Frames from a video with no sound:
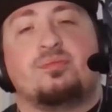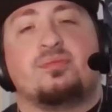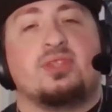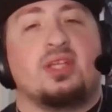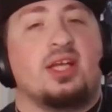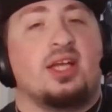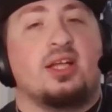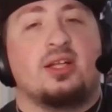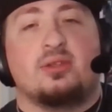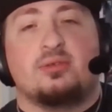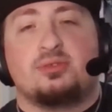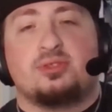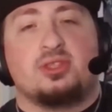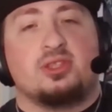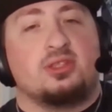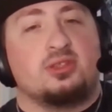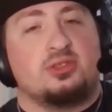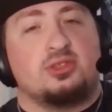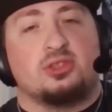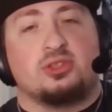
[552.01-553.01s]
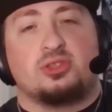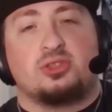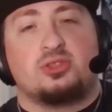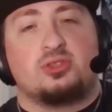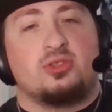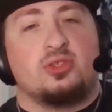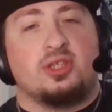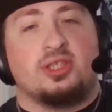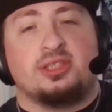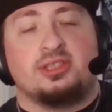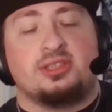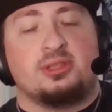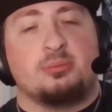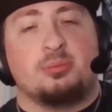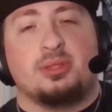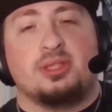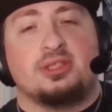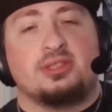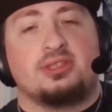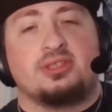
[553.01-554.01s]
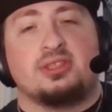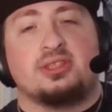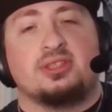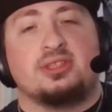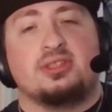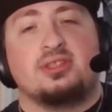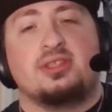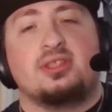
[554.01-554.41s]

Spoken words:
elves are just crazy busted.